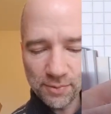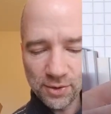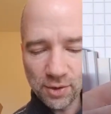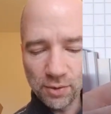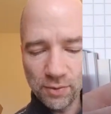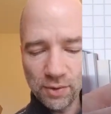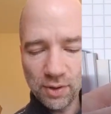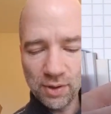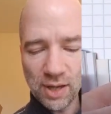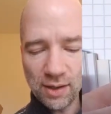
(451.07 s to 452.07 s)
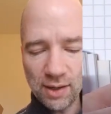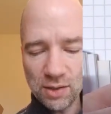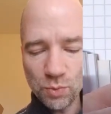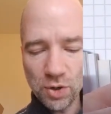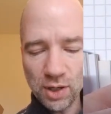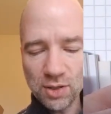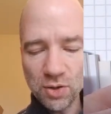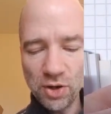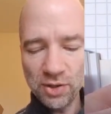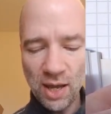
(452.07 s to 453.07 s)
So that is what it's
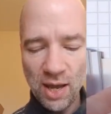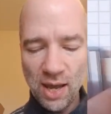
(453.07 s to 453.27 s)
called.